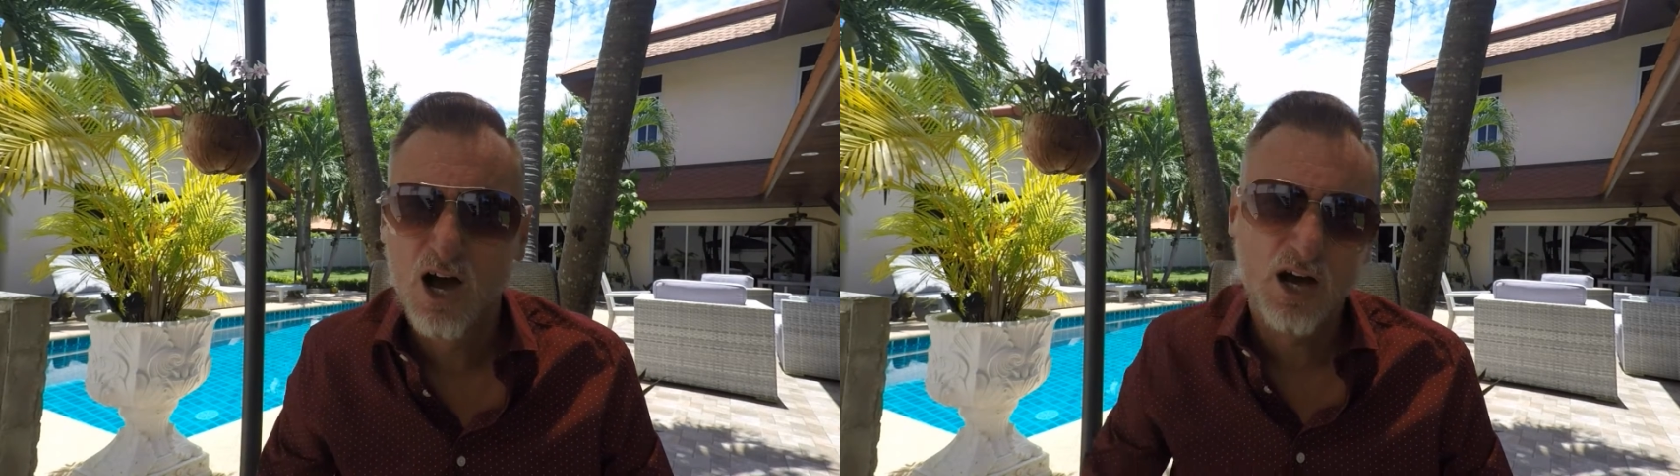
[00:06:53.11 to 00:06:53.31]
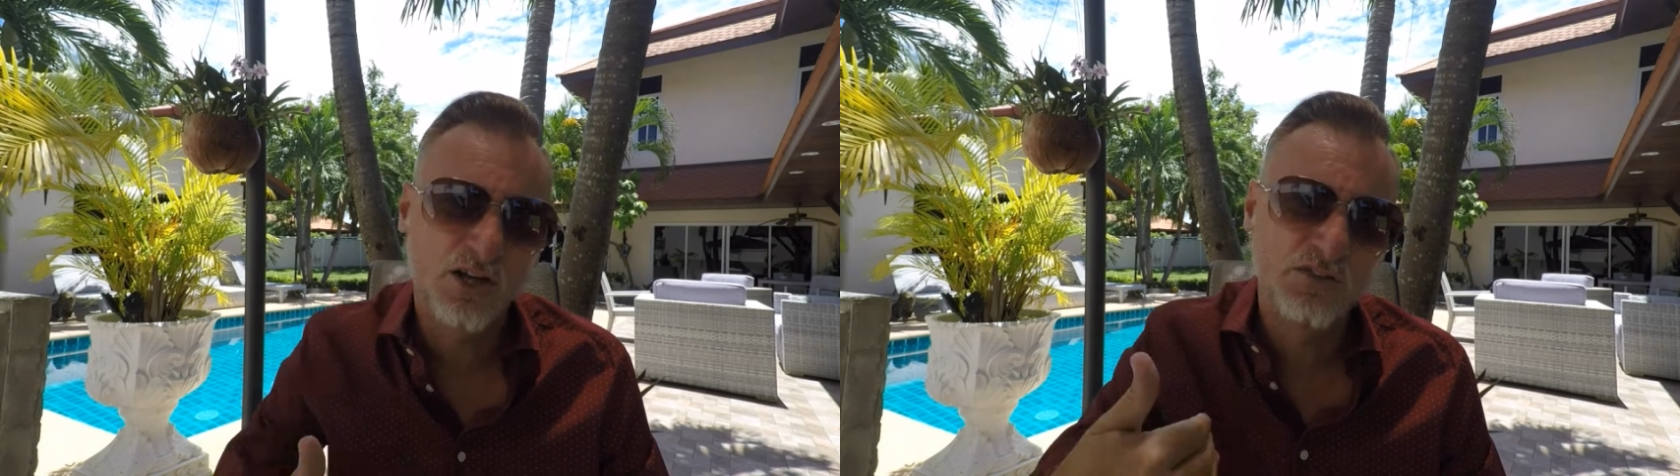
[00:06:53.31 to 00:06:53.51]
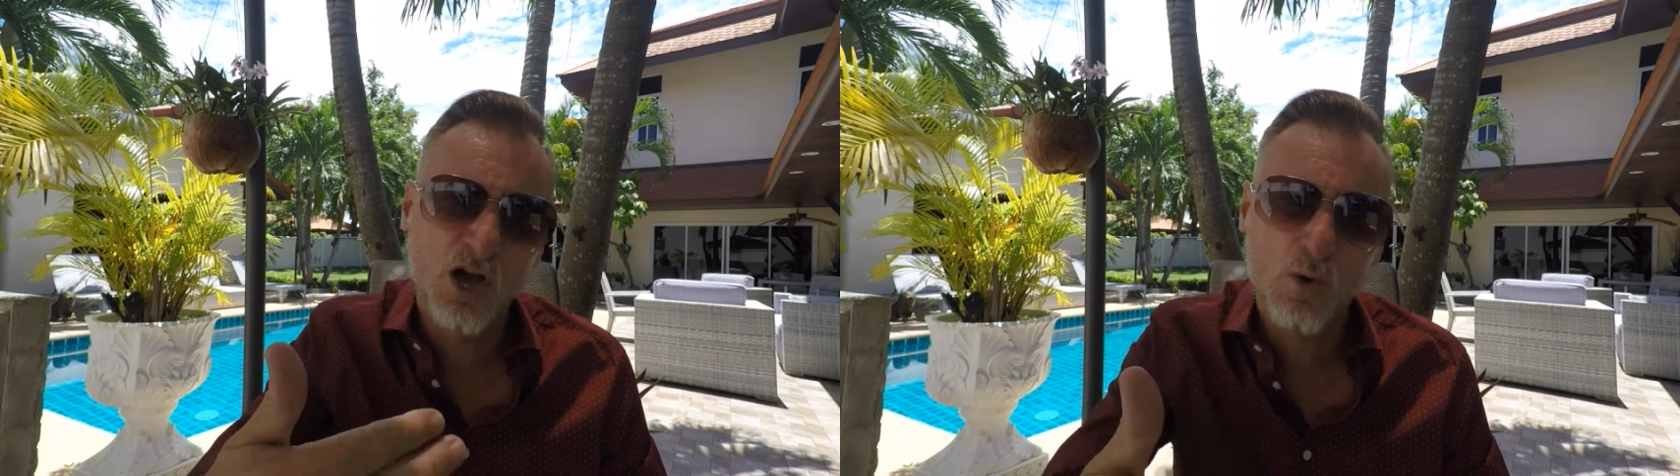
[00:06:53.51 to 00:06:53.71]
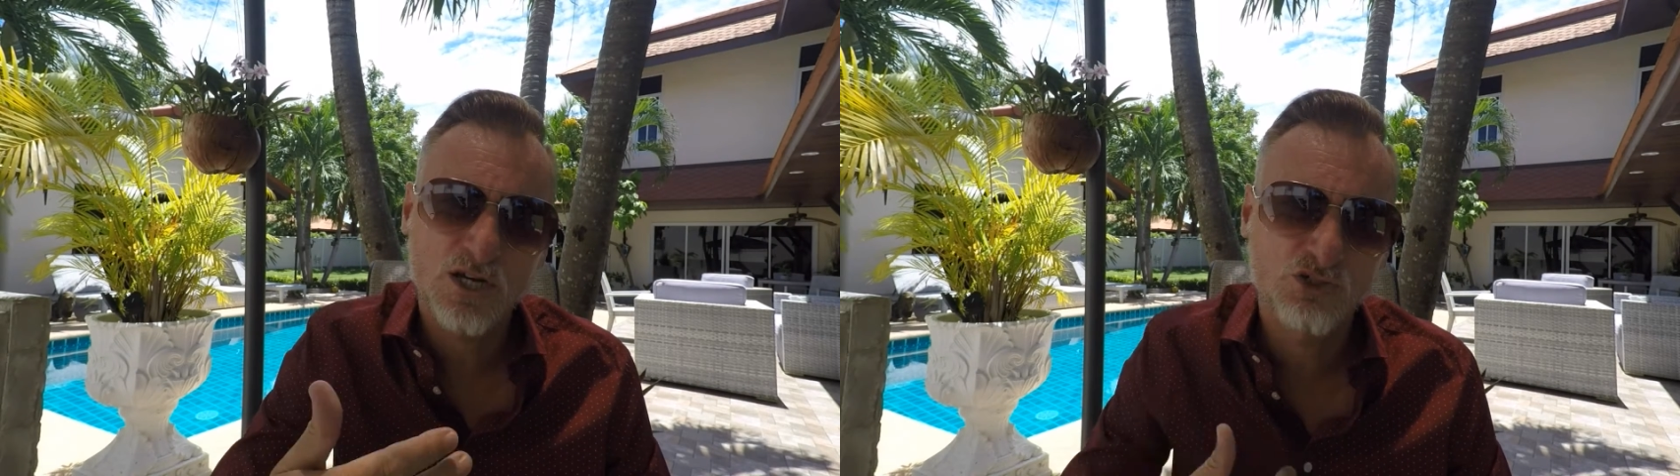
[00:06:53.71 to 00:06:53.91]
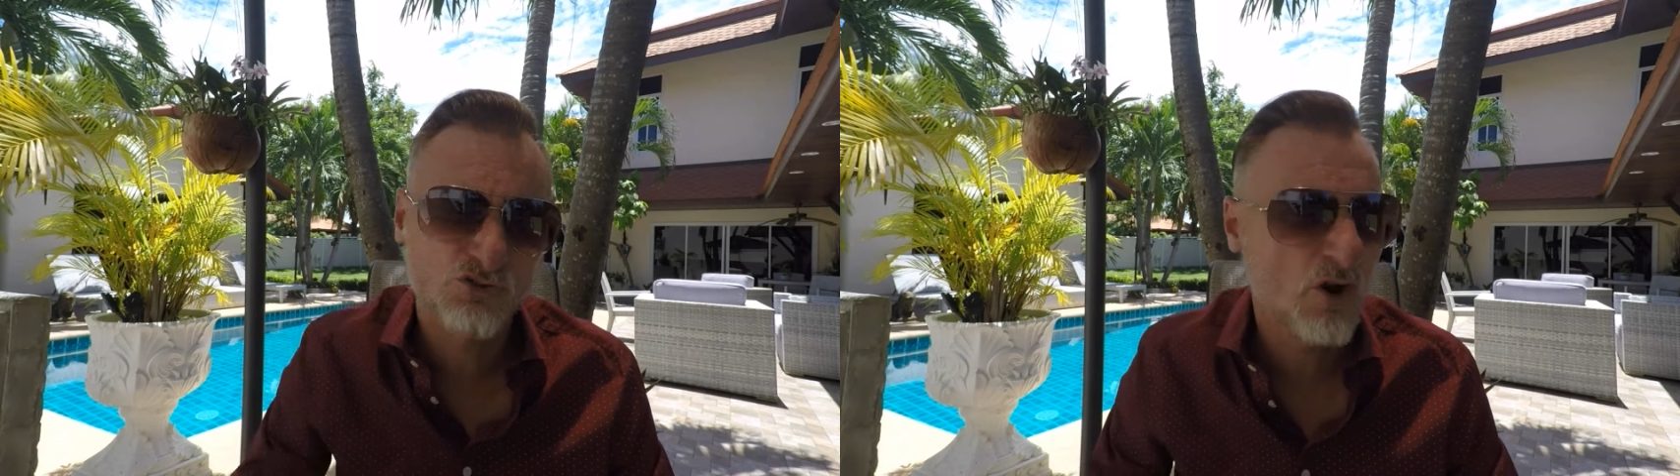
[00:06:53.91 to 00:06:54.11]
And I know
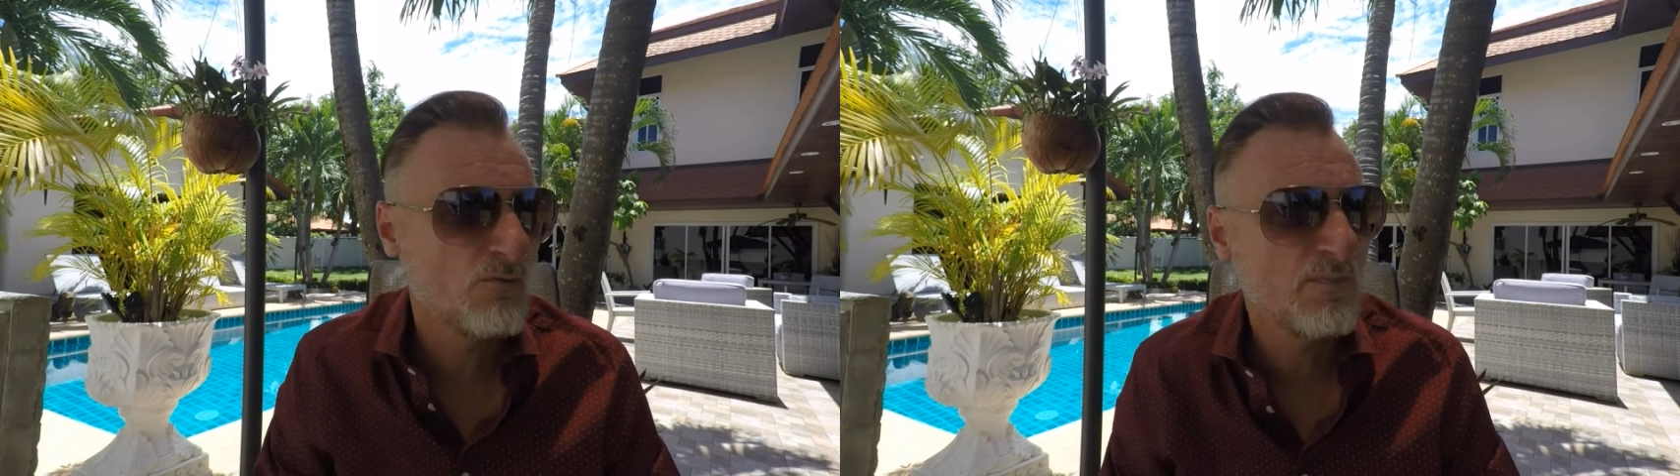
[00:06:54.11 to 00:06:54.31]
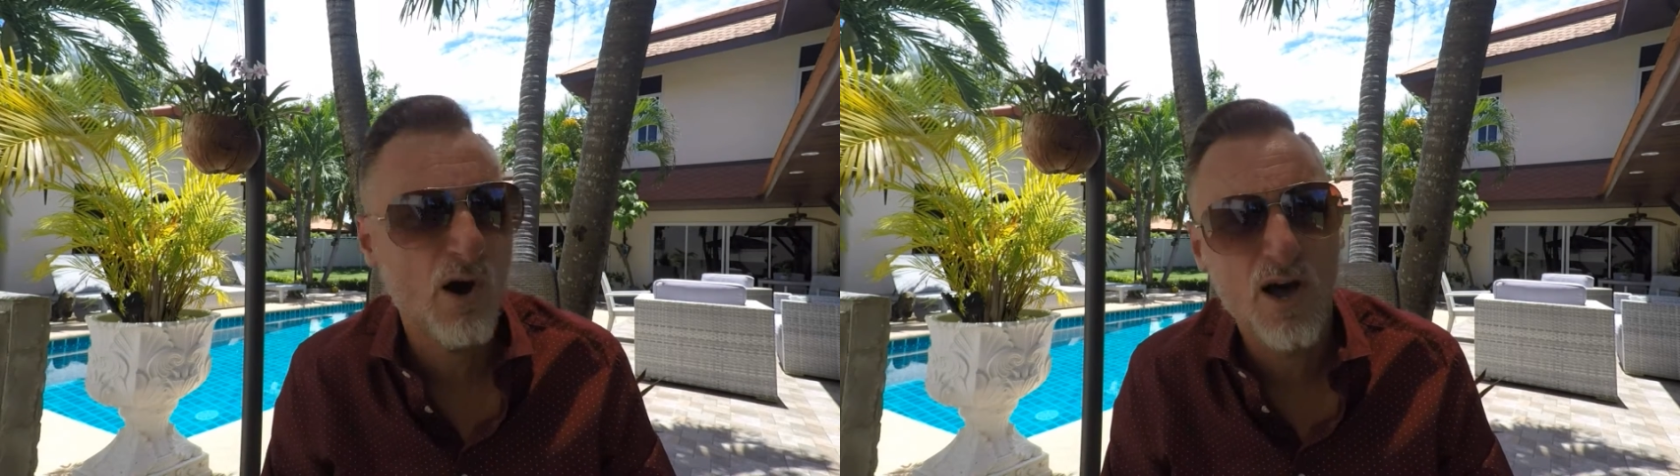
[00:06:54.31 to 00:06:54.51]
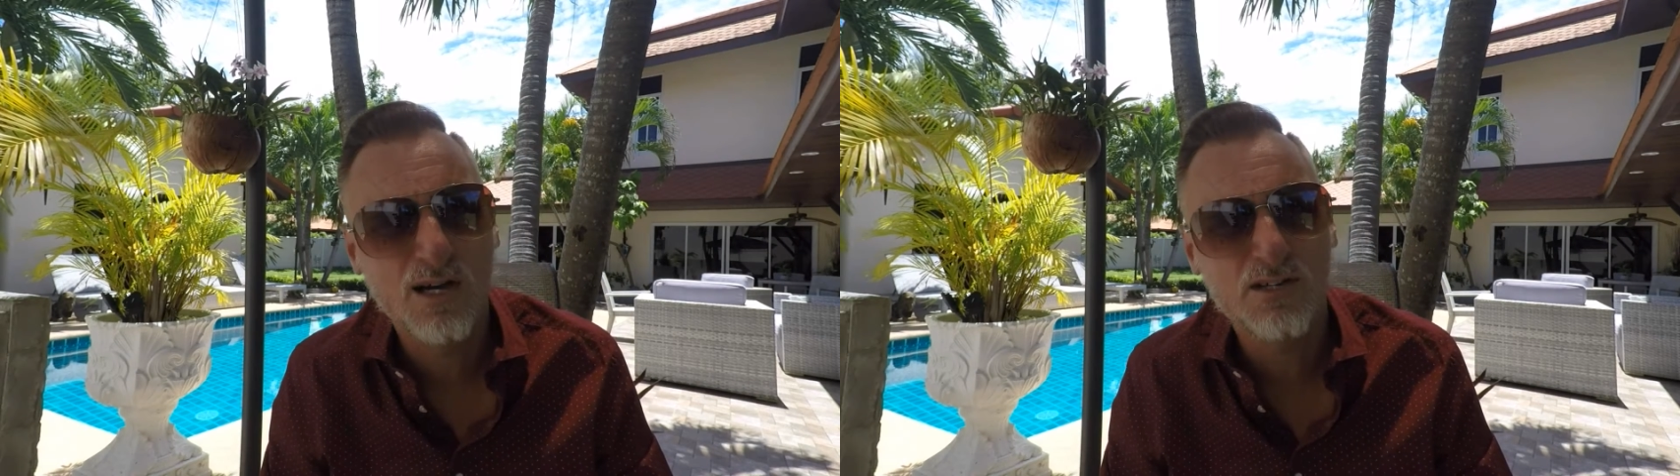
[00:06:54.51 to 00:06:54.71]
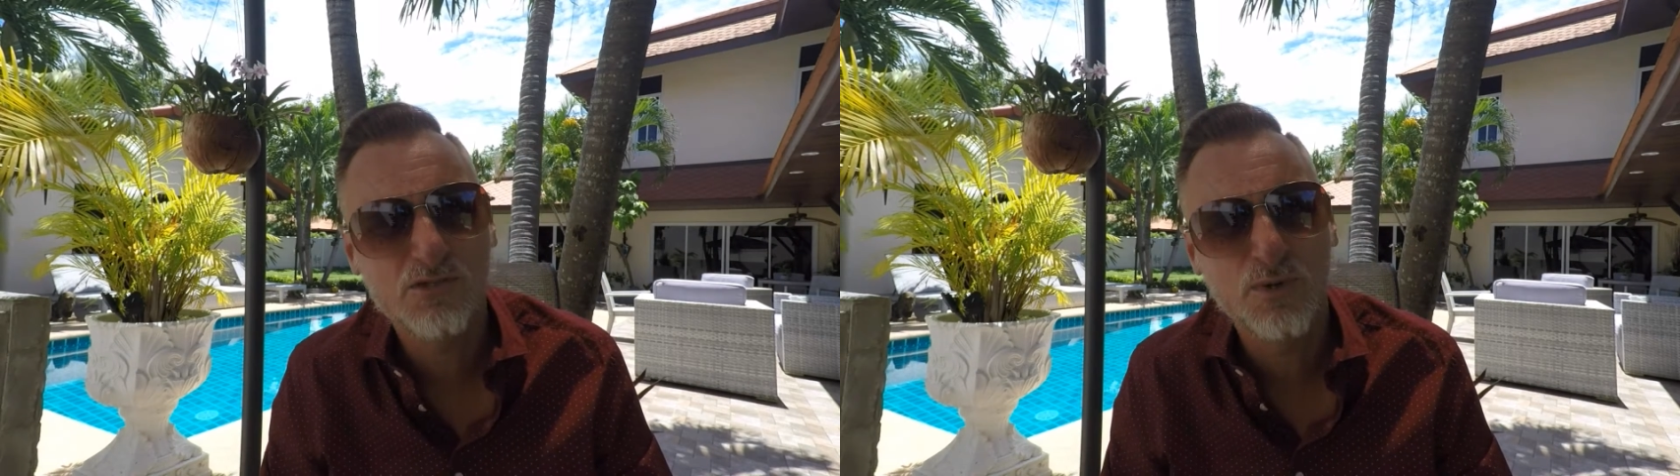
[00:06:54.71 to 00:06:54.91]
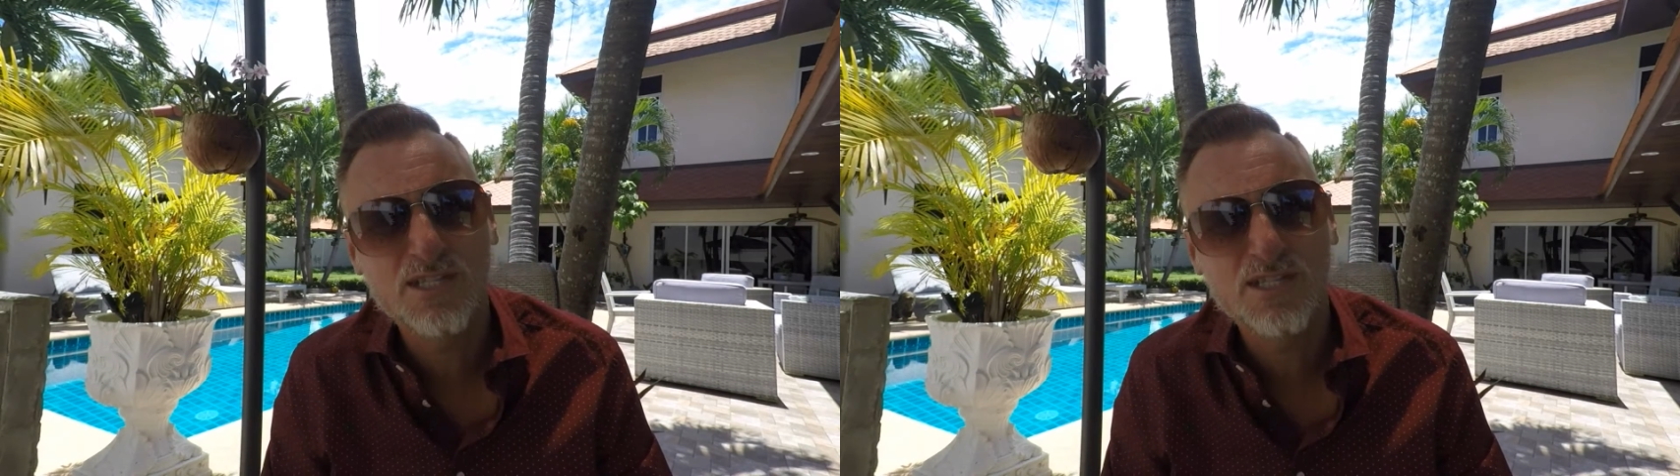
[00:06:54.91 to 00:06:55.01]
us drone pilots,